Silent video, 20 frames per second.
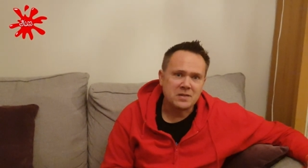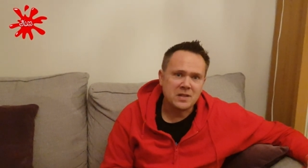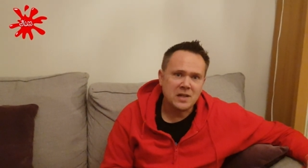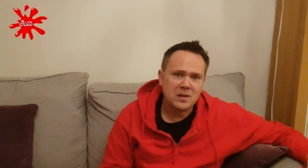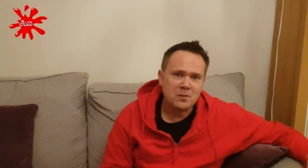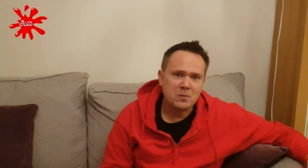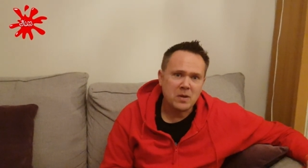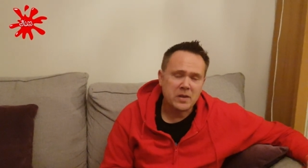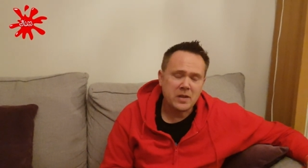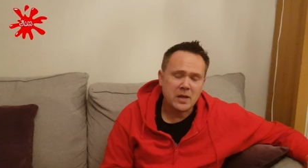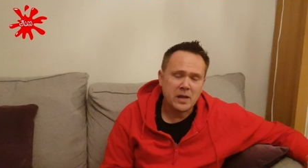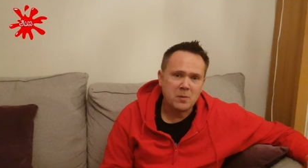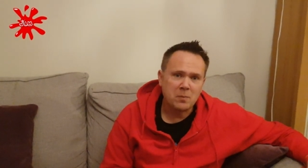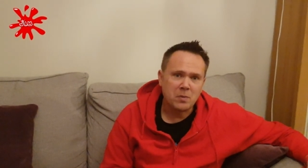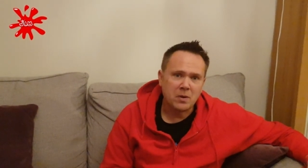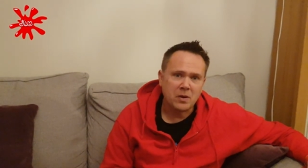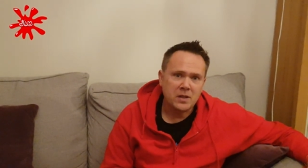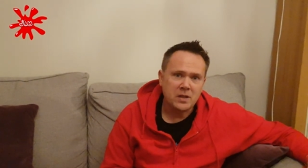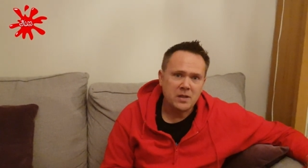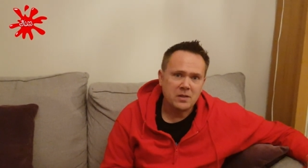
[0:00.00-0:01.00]
dealing with
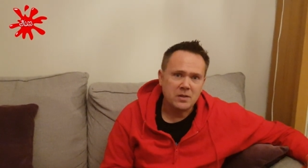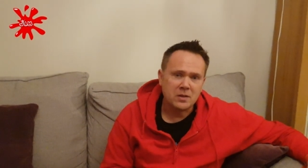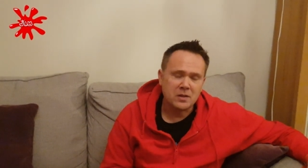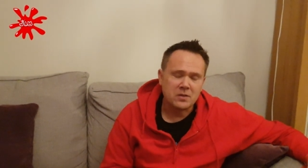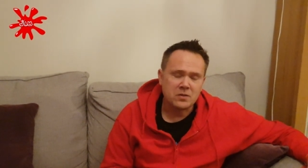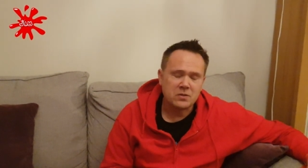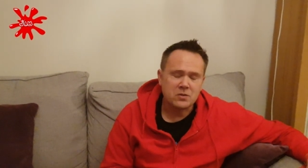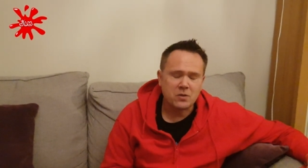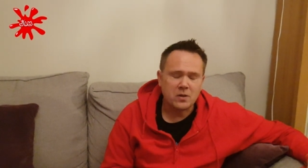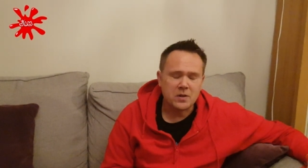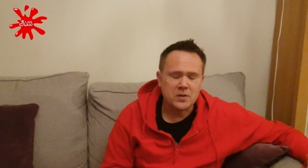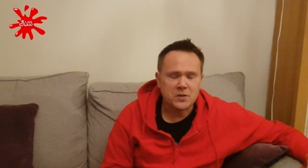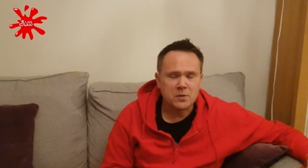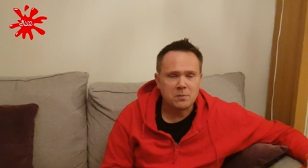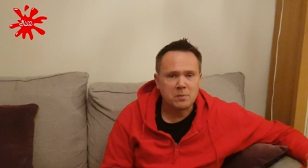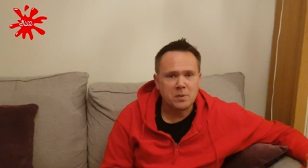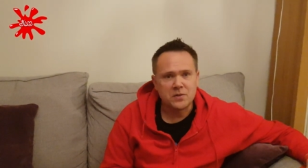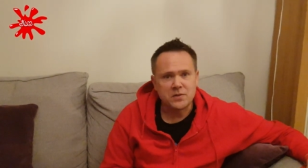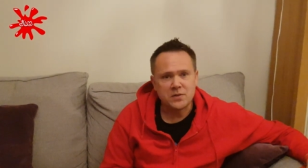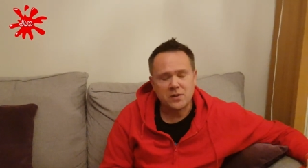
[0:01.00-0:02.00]
anybody that tries to
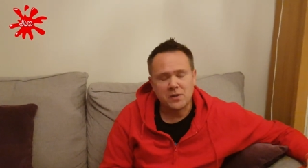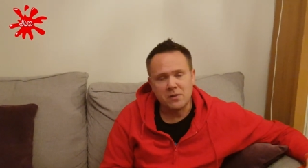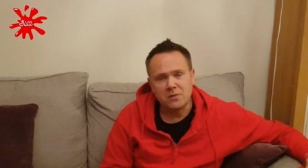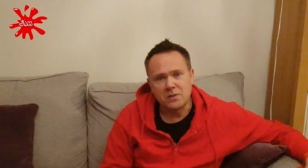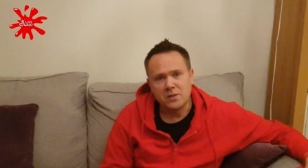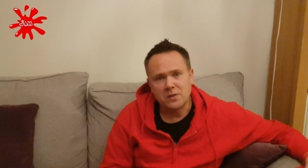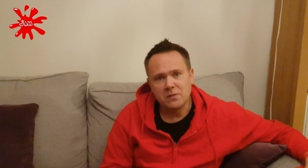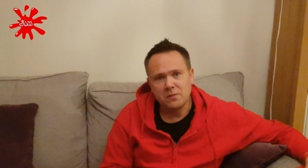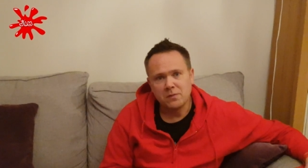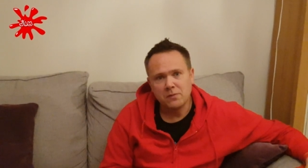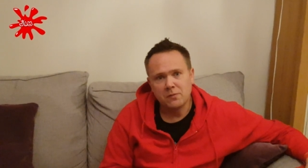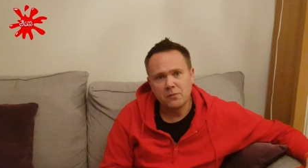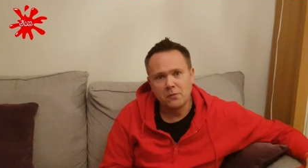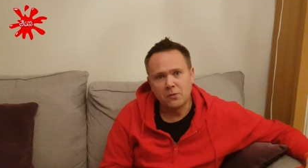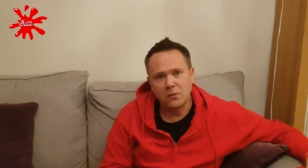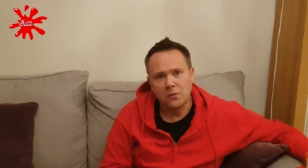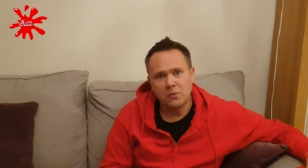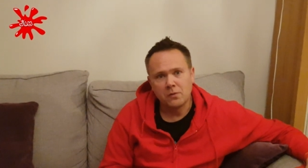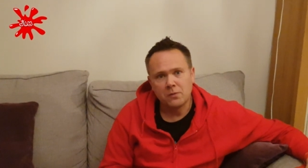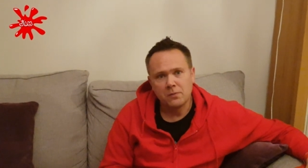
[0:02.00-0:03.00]
persecute you
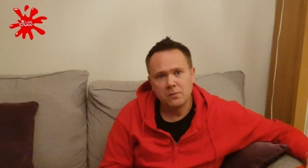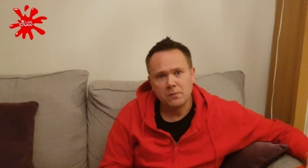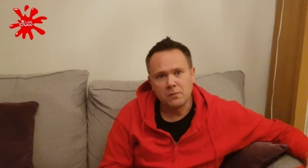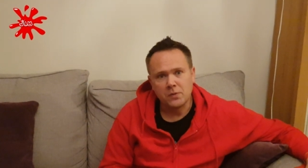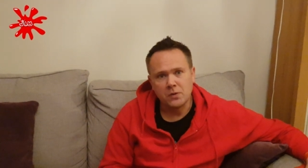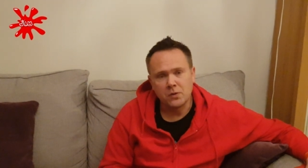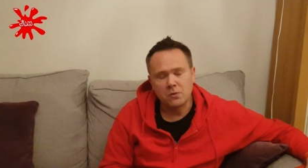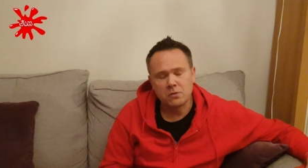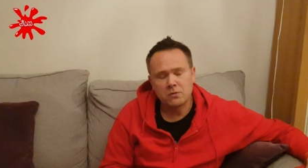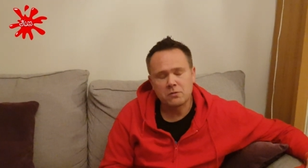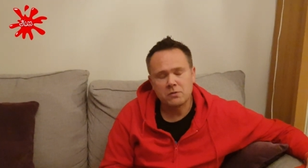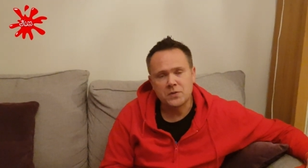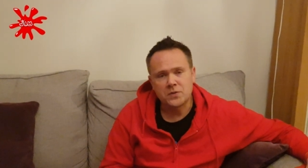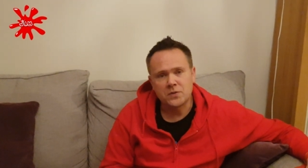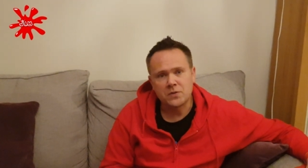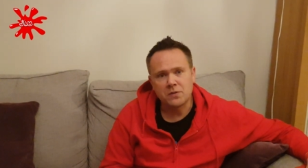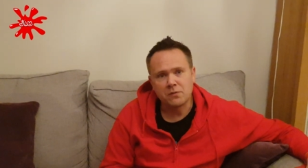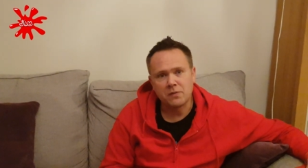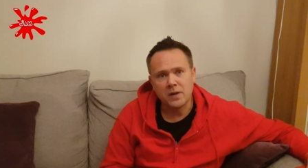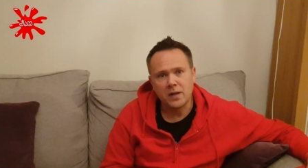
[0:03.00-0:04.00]
for your
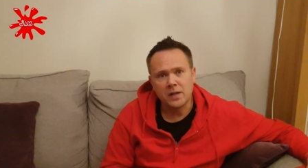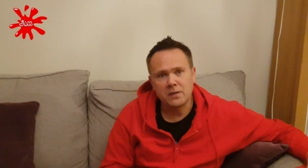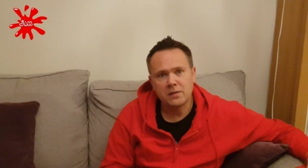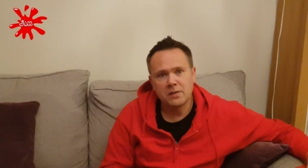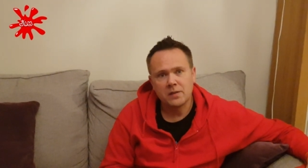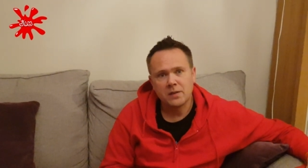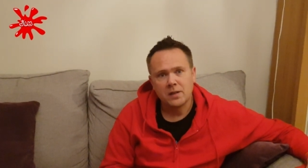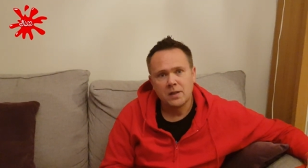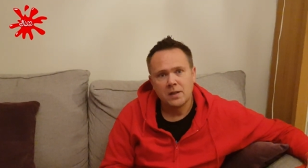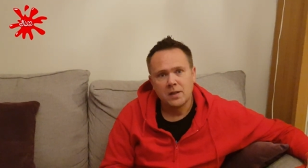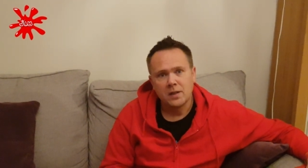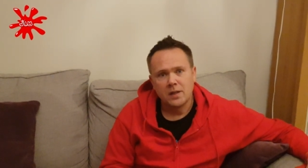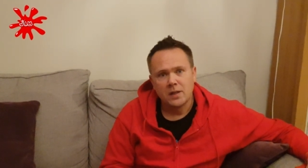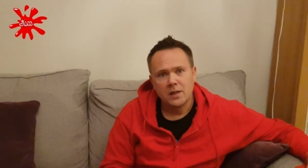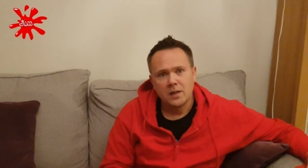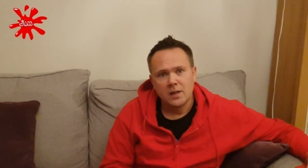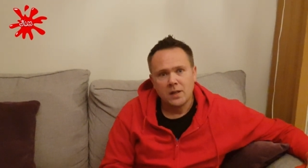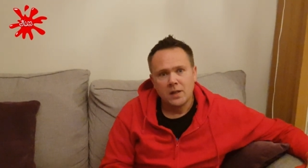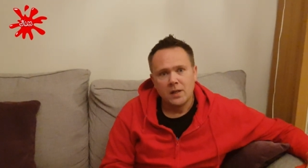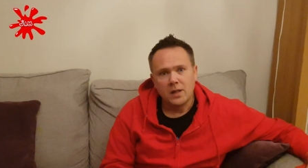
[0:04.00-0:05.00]
Christian faith.
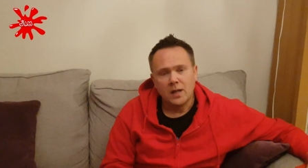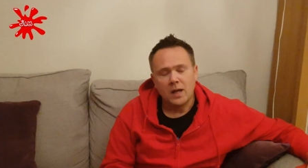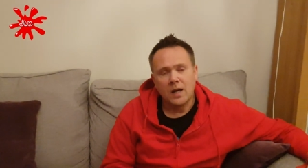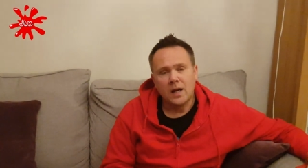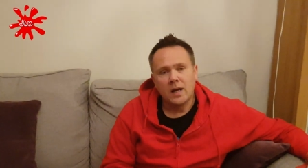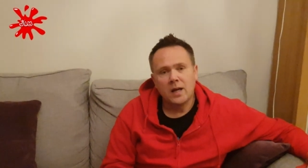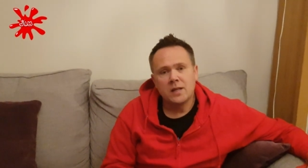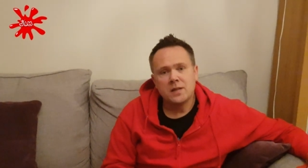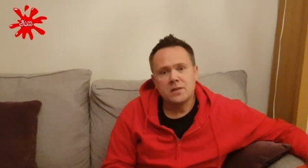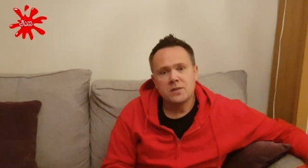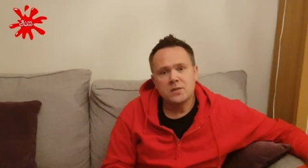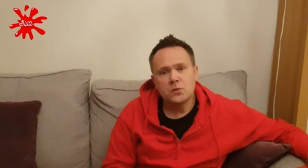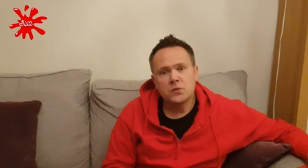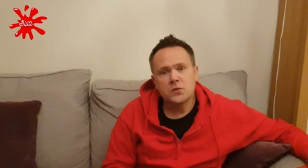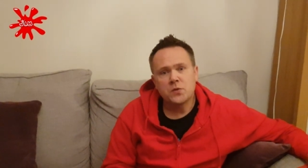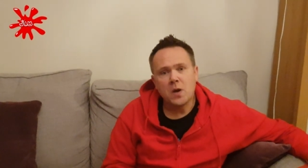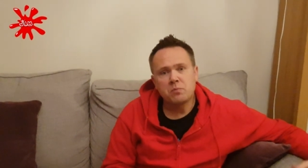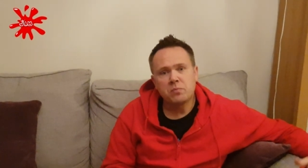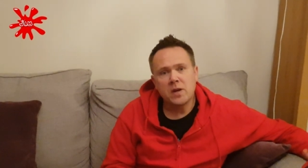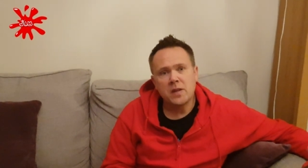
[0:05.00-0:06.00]
And
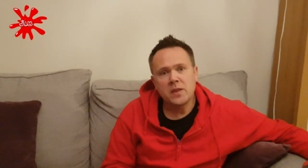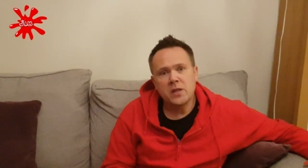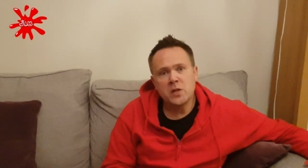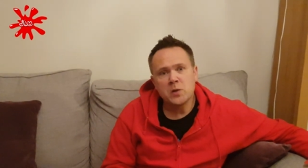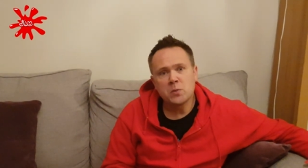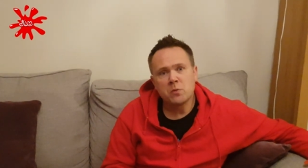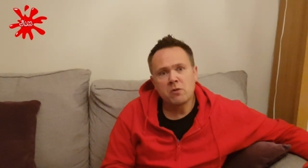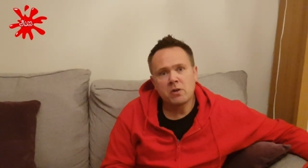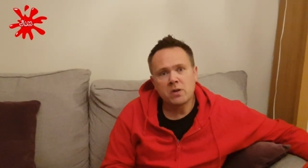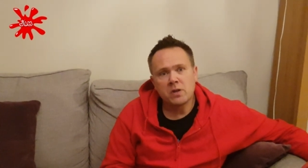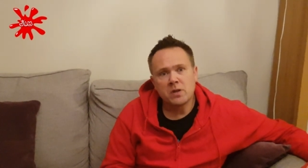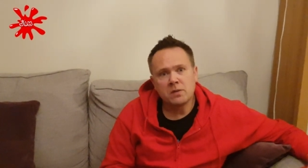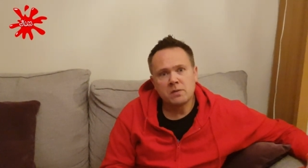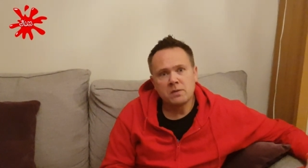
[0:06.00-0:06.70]
also, I pray that you will